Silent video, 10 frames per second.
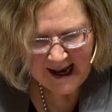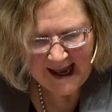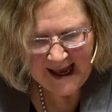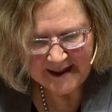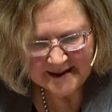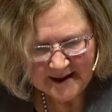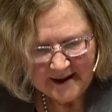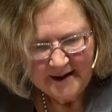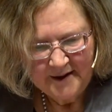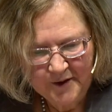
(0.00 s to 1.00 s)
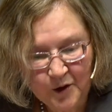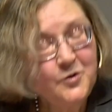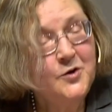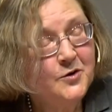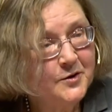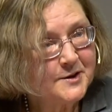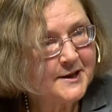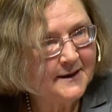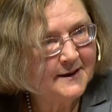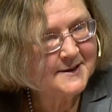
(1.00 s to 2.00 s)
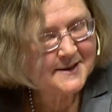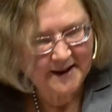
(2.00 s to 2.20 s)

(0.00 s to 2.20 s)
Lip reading: And the good news is